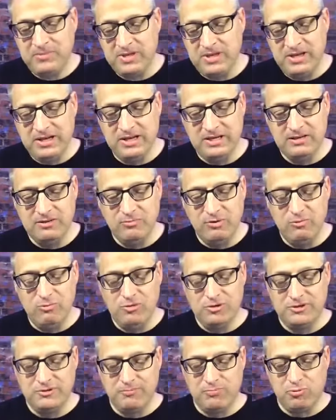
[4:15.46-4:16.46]
And we
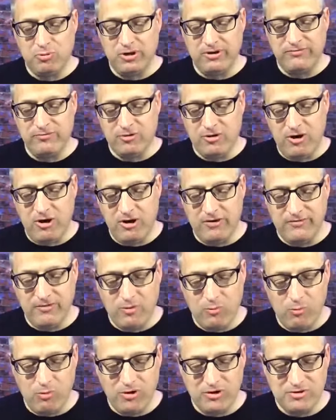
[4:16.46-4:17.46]
want to pray for all of our
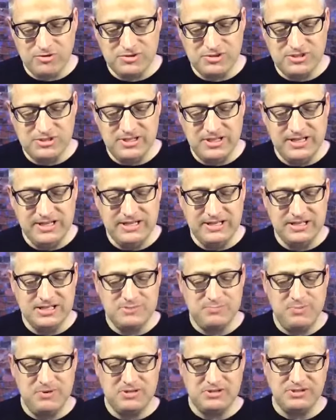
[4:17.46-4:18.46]
workers today, and
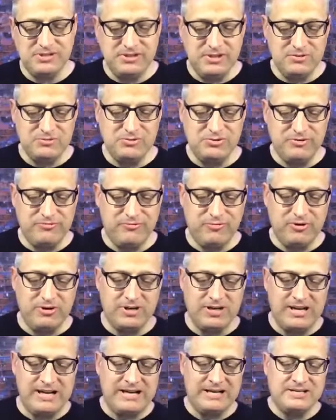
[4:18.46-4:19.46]
especially those on the front
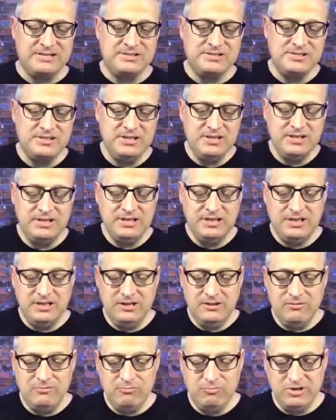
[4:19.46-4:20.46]
lines,
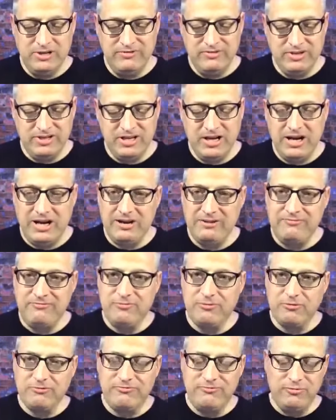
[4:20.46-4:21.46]
believing God
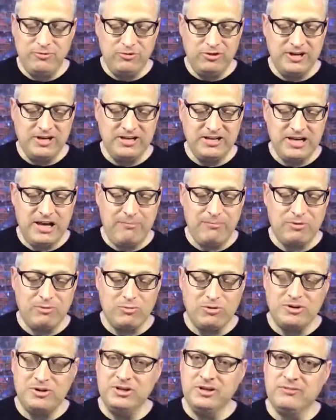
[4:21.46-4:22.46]
for a full economic
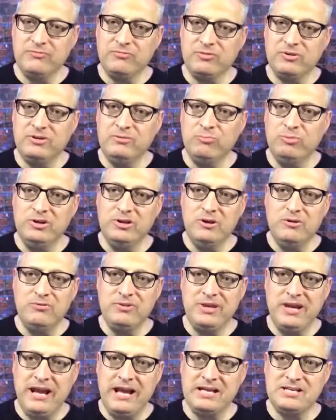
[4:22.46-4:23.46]
recovery. We know
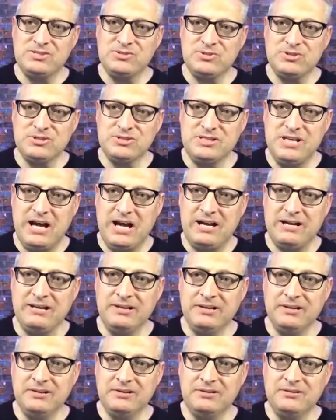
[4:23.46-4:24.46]
the answer is not
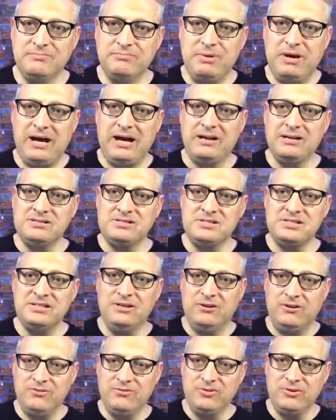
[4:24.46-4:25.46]
in policy,
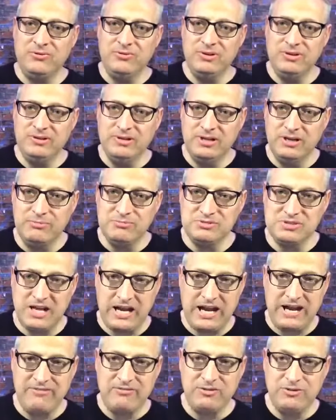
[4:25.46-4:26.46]
although it helps to
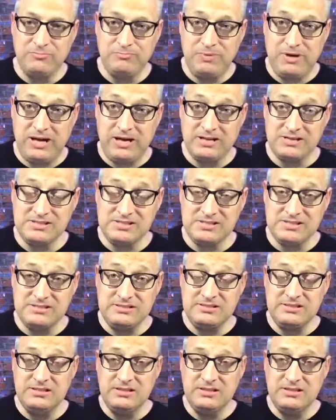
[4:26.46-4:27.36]
have good policies